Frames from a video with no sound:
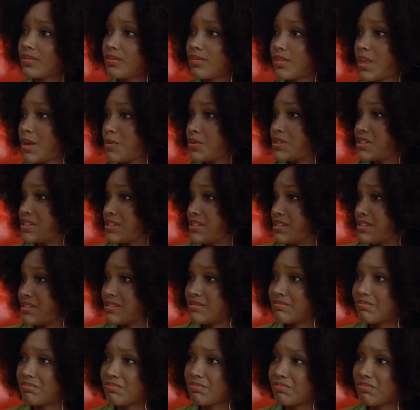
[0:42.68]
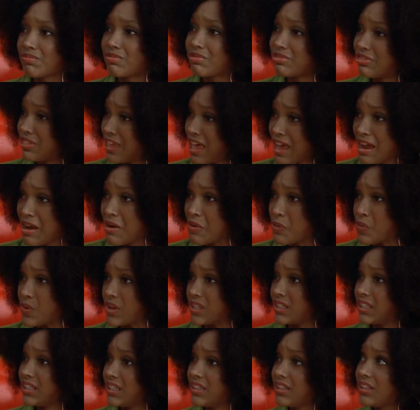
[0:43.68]
They were just there,
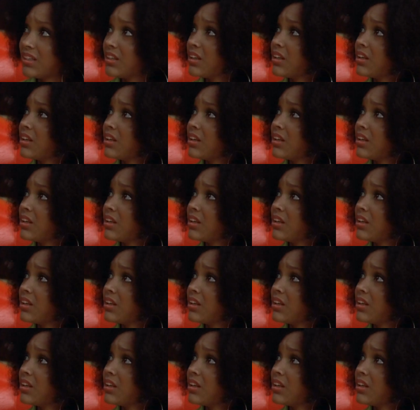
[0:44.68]
Willie.